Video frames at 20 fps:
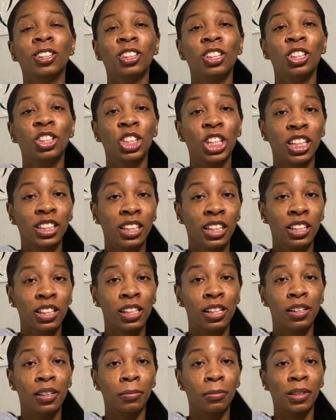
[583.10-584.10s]
suggested
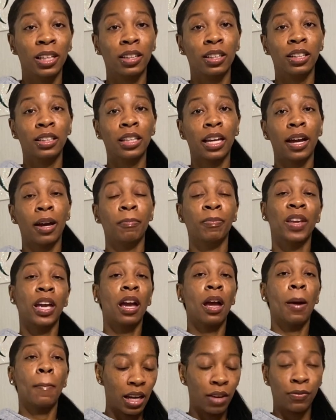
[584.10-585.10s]
to get this app.
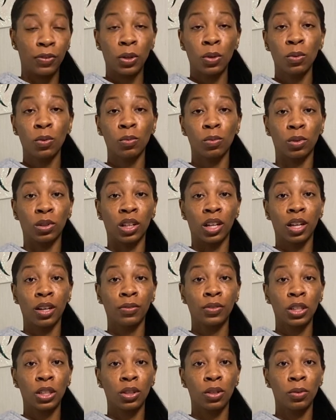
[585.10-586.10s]
If you love
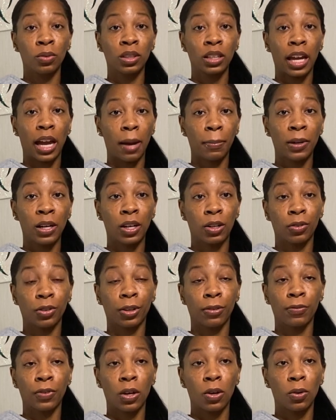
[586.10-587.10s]
to use CapCut on
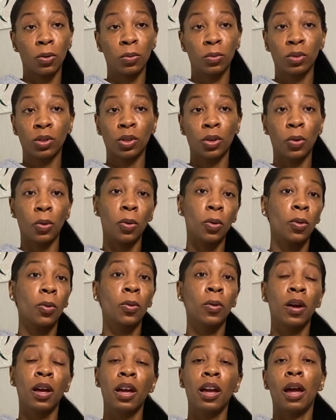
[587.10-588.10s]
your phone,
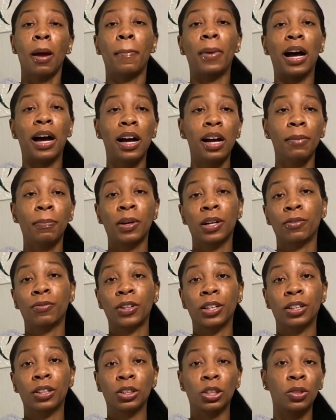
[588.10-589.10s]
cool. But I
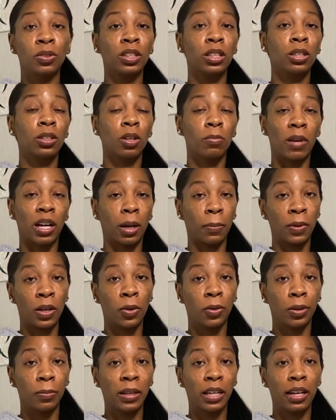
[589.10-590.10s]
prefer using it on my
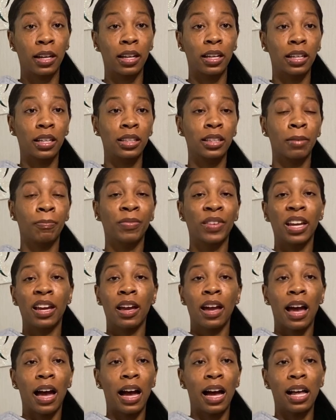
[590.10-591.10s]
computer because
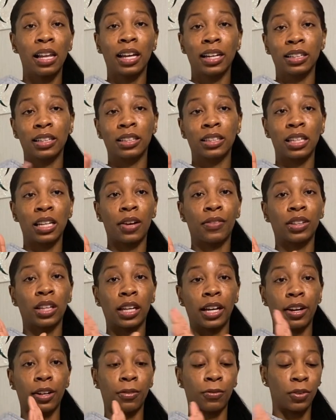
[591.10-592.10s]
I like to see
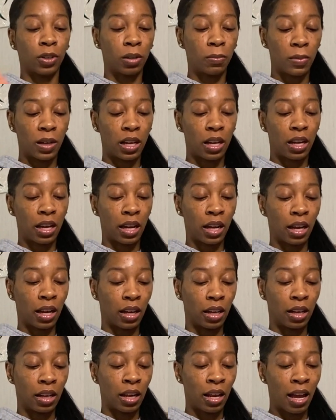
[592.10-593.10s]
everything out in front of me, and